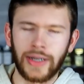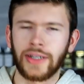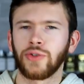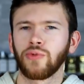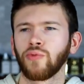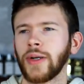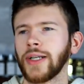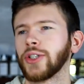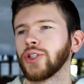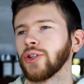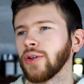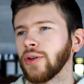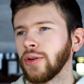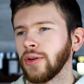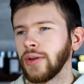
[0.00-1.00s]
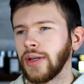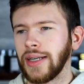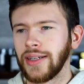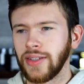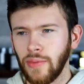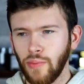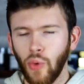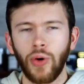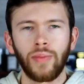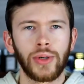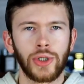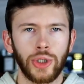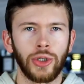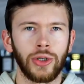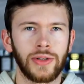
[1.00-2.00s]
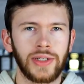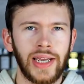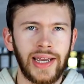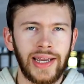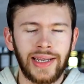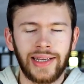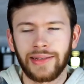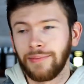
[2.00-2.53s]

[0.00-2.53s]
it's richer, it is a more mature take.